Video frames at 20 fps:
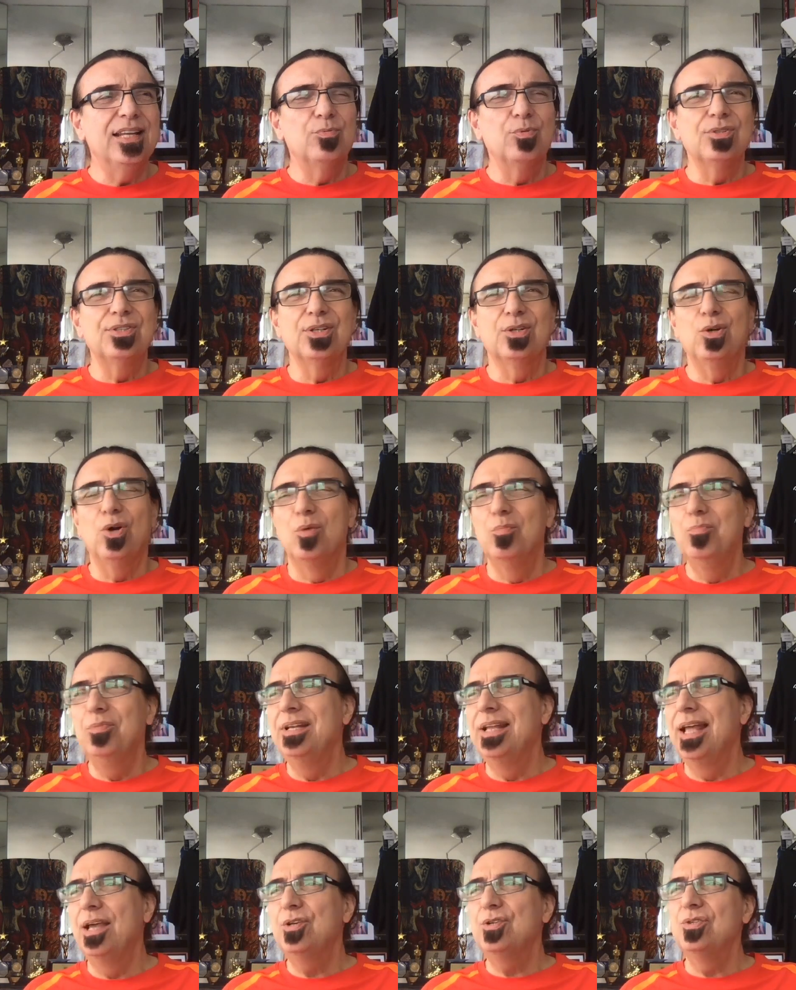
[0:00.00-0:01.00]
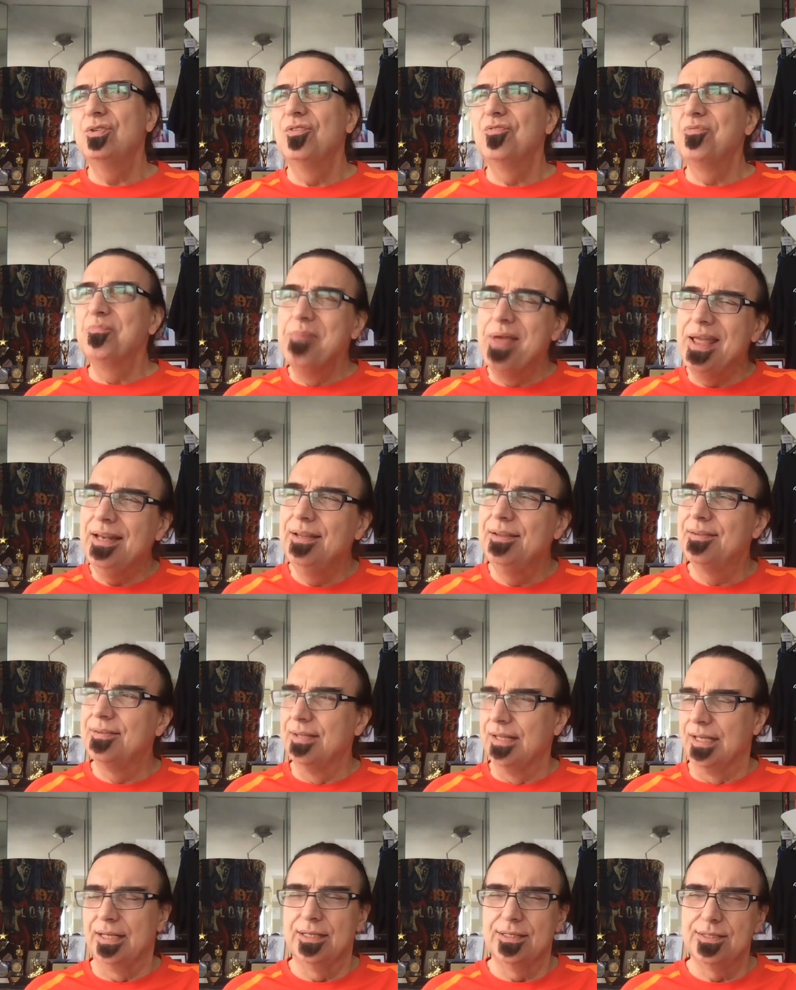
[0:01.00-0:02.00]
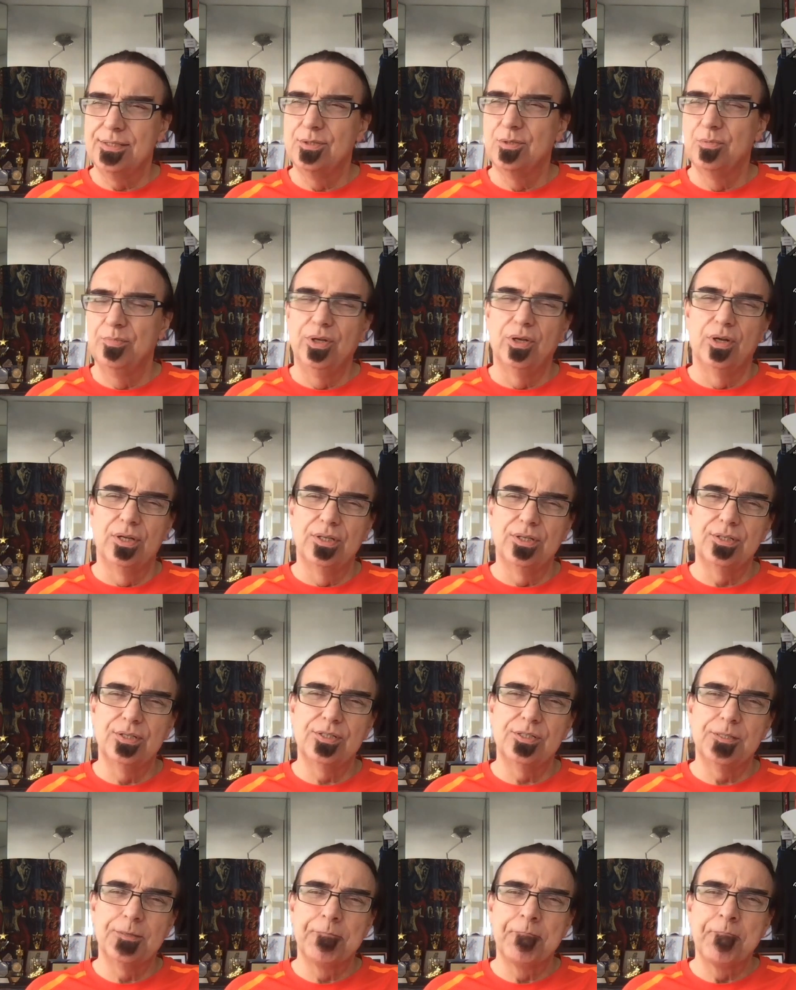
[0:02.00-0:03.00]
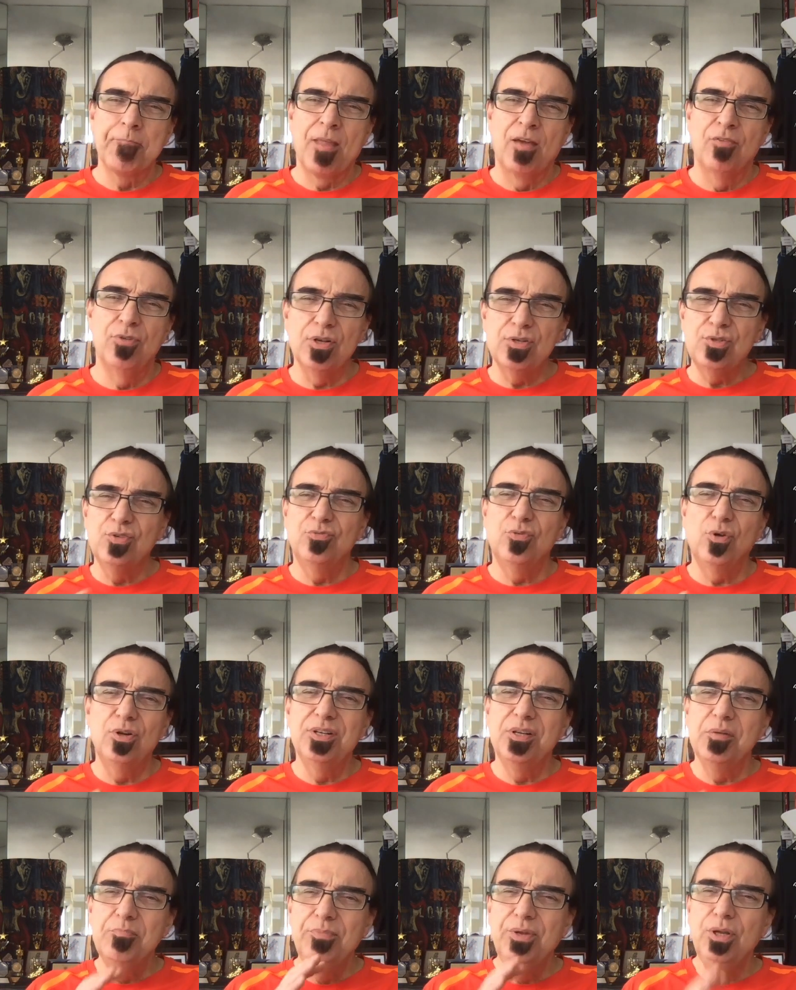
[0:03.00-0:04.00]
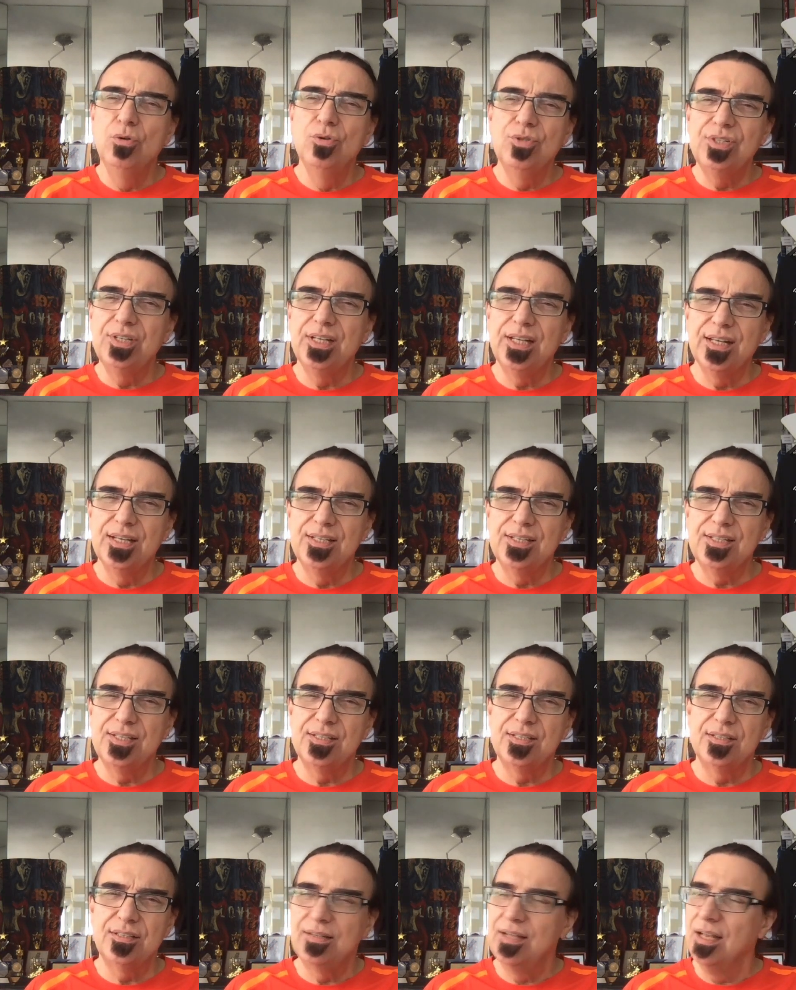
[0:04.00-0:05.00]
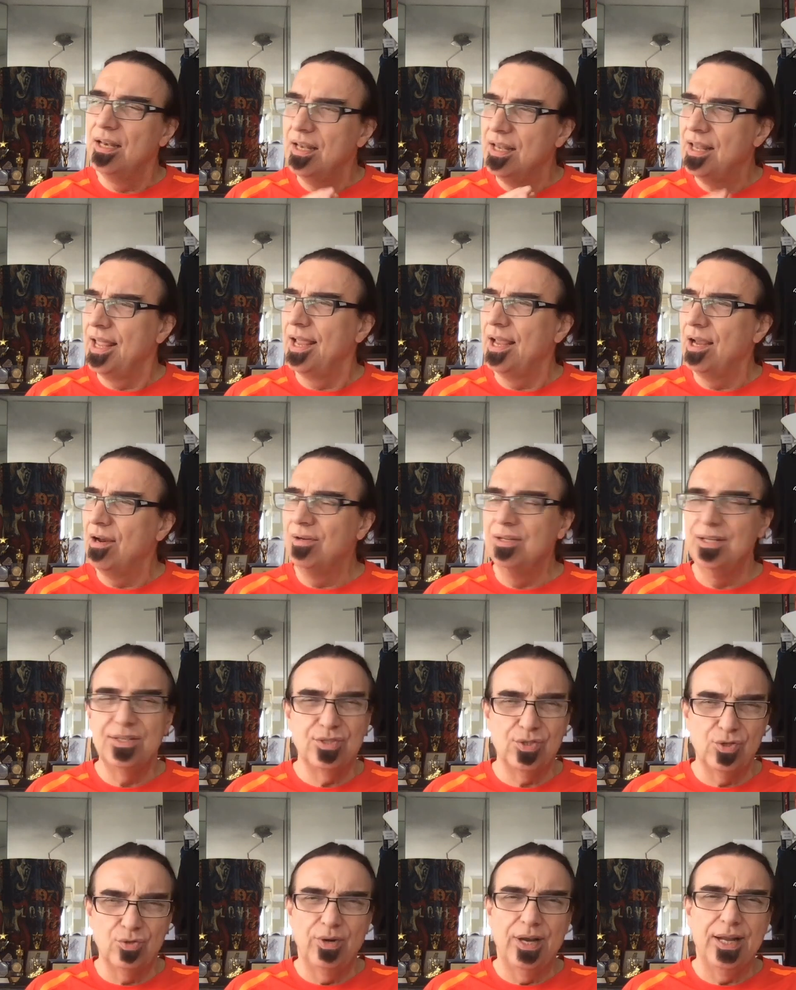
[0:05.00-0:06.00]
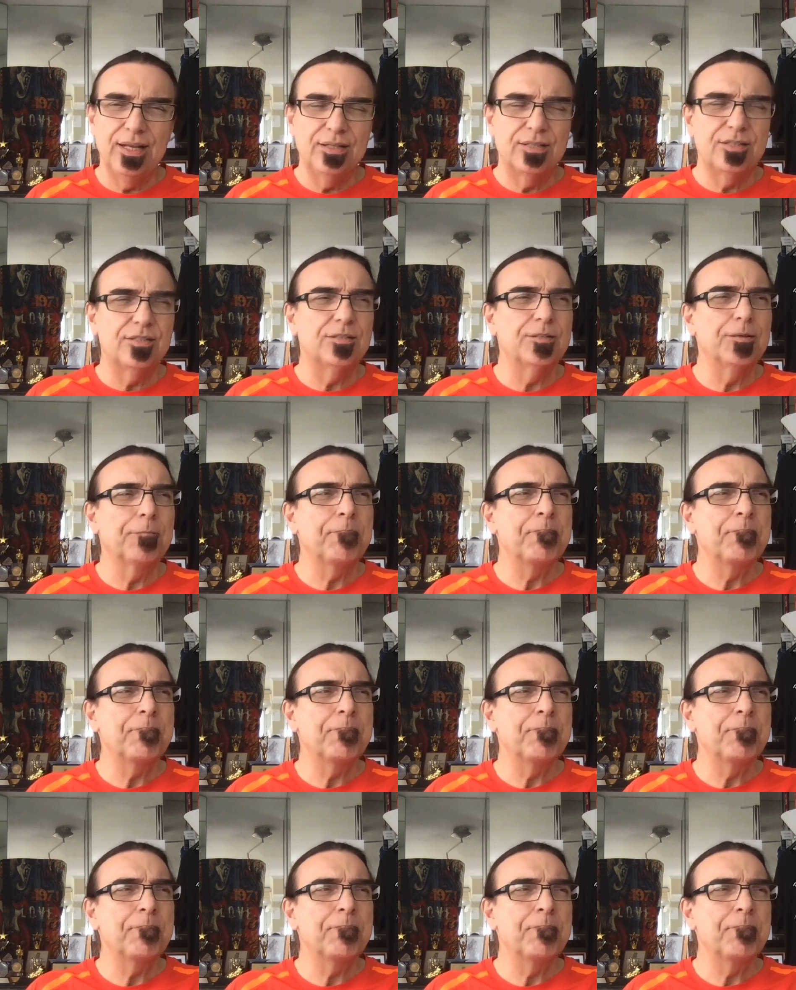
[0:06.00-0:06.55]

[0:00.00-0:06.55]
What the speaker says: was a combination of many things, to be honest. First of all, the music is still there and it's great.